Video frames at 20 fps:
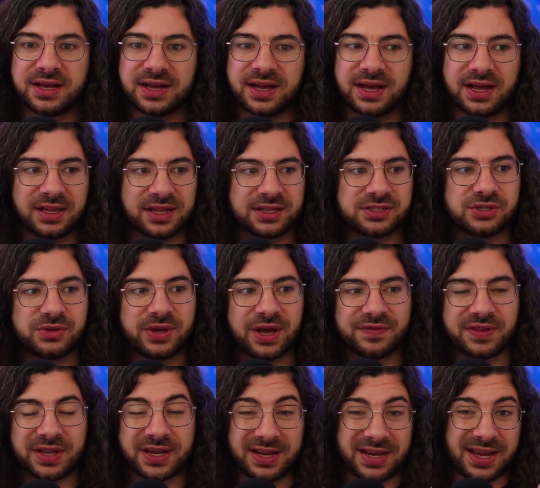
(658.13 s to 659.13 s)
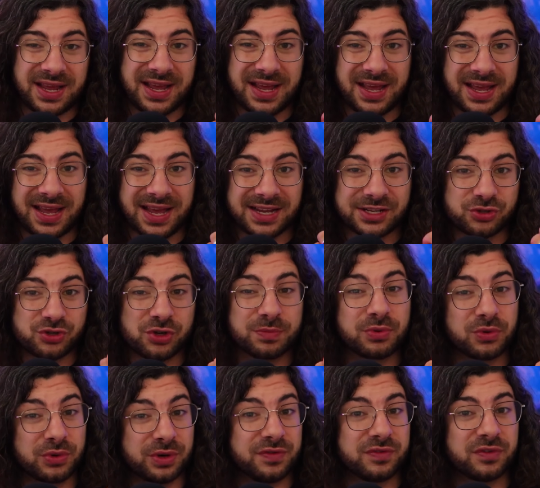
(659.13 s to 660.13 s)
unless you have like an extra
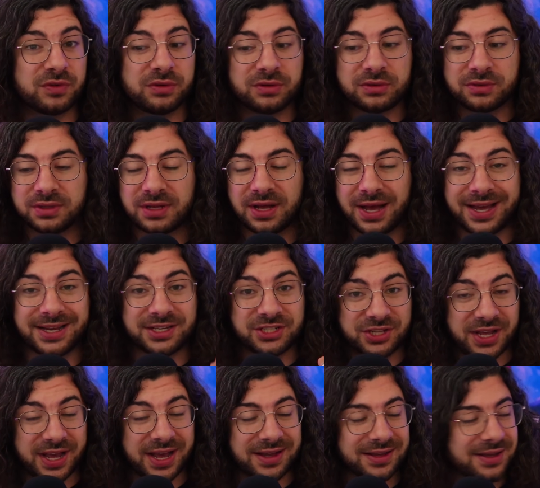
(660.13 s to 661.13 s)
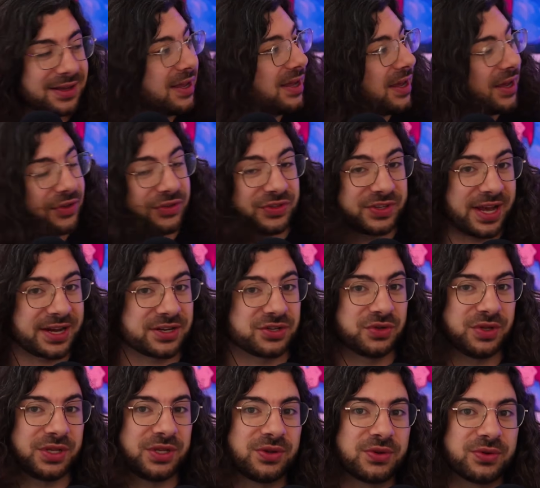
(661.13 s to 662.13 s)
peripheral, I used to
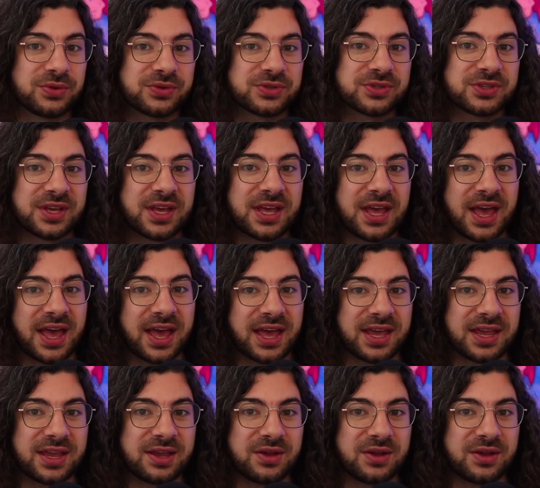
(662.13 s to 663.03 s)
actually use a